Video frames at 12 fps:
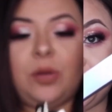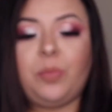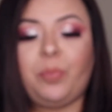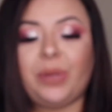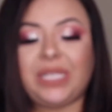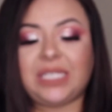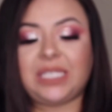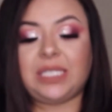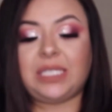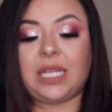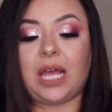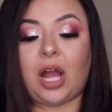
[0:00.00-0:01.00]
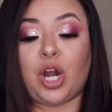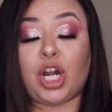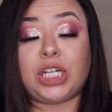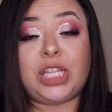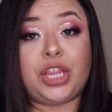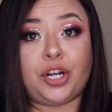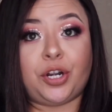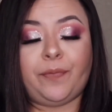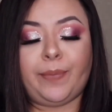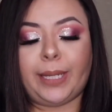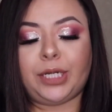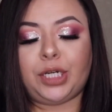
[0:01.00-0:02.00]
but this is our third
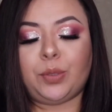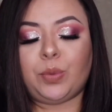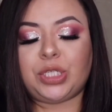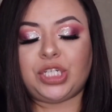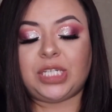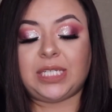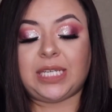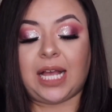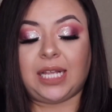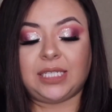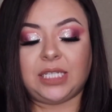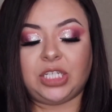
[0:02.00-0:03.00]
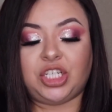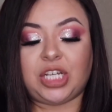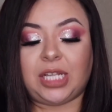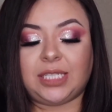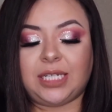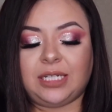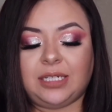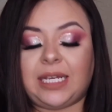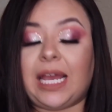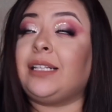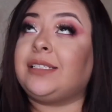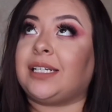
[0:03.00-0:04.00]
vendor which is Gel Gelden
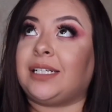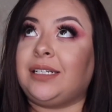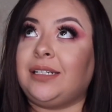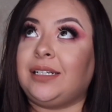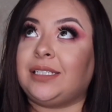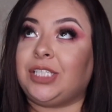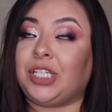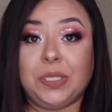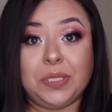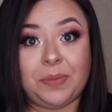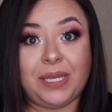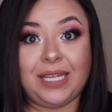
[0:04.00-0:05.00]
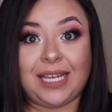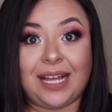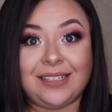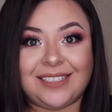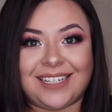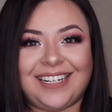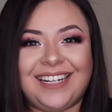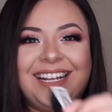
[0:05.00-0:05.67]
Gelden excuse me Gelden